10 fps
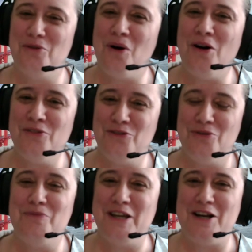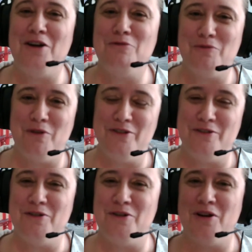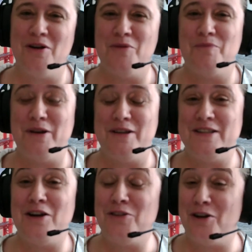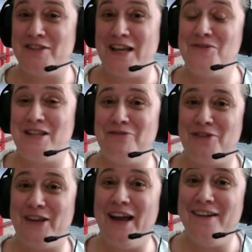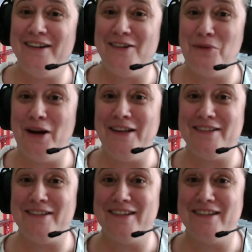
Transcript: want to become a president of South Africa? right?